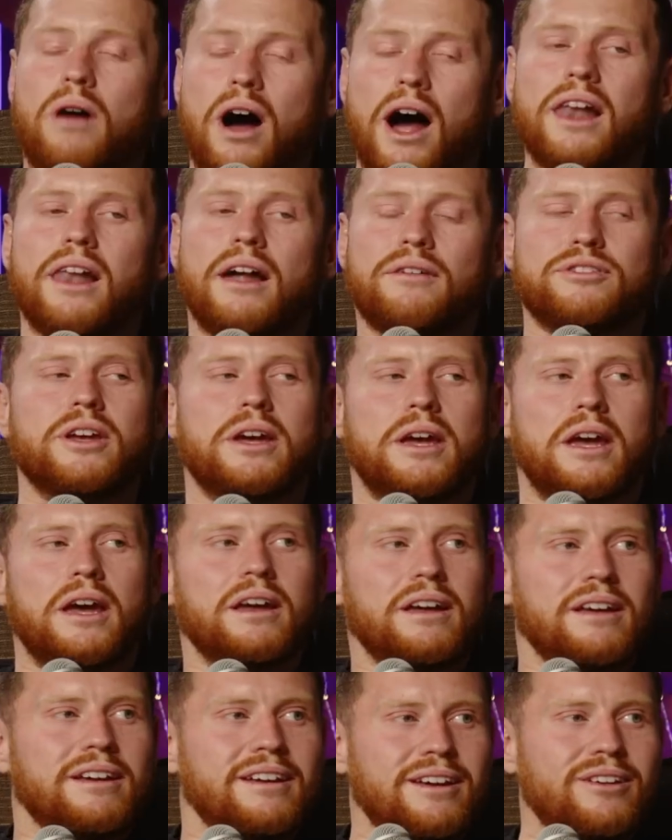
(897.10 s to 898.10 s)
I loved it here.
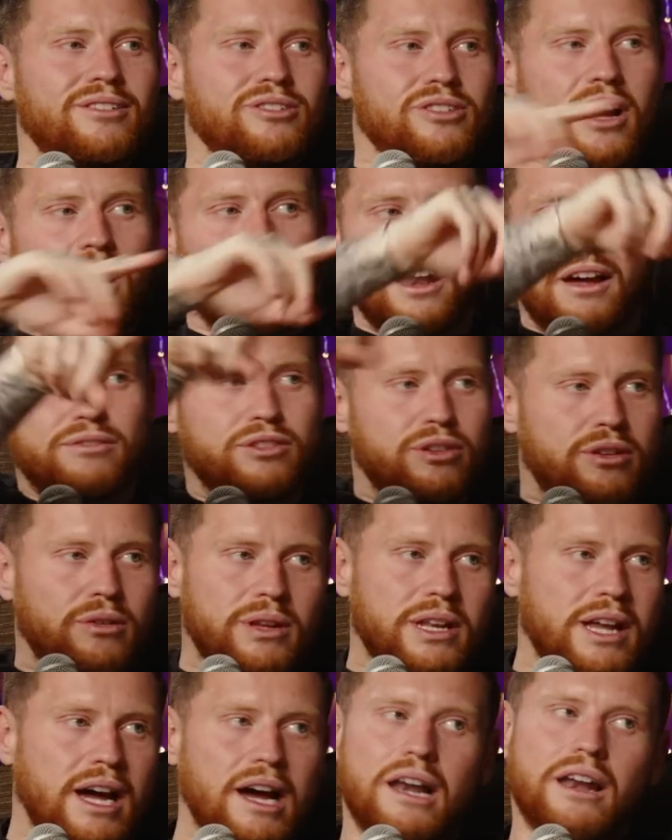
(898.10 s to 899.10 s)
He was like, I loved
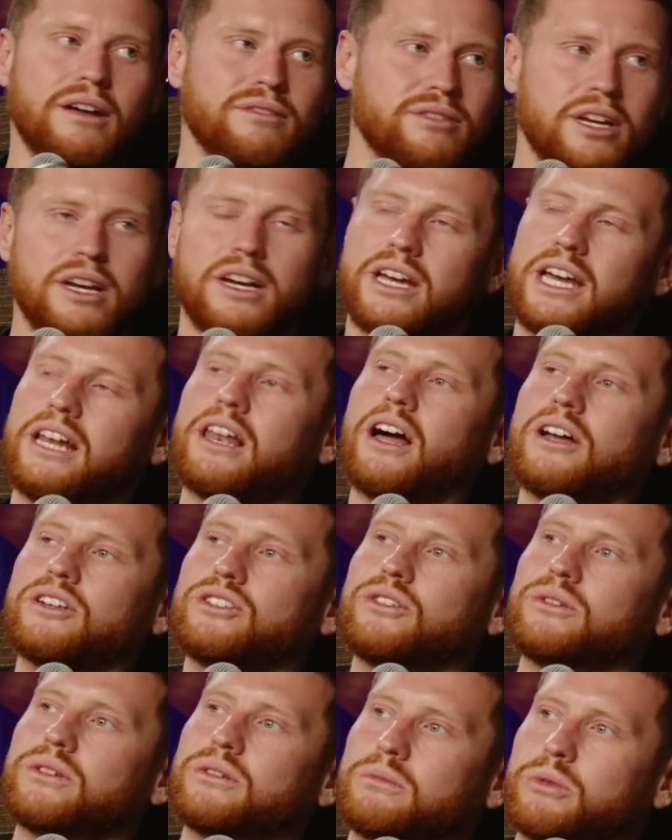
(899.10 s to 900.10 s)
doing that. He likes
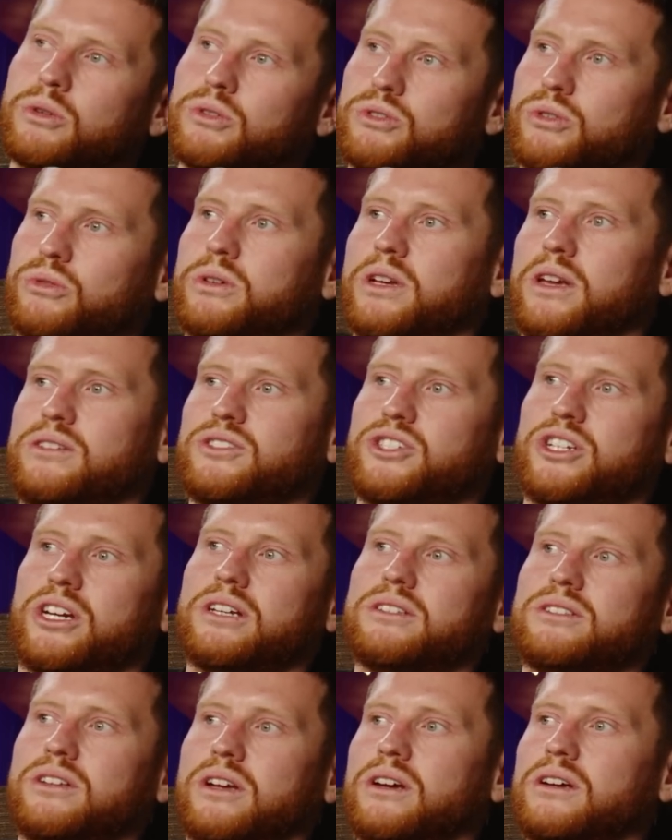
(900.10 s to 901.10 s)
doing the more talking
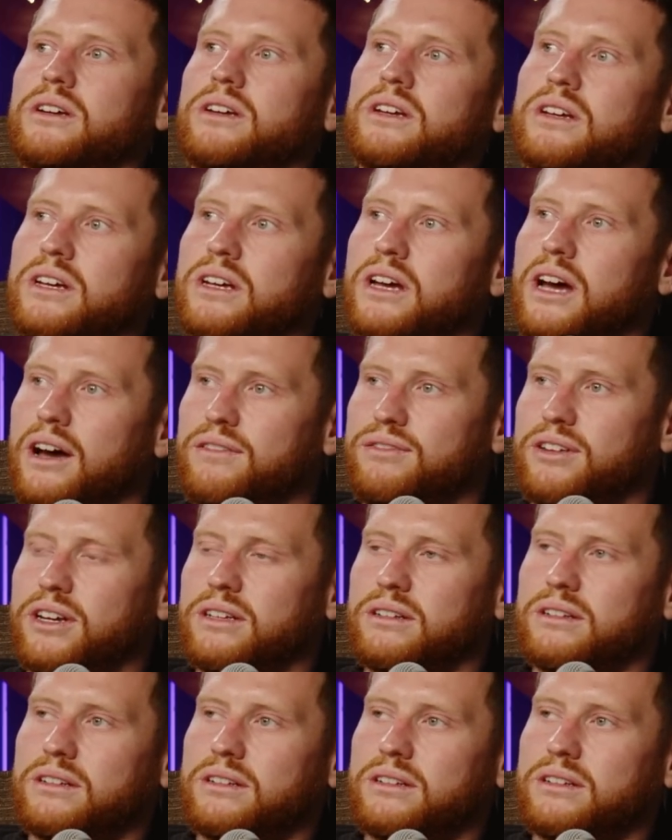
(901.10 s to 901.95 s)
shit. So I think.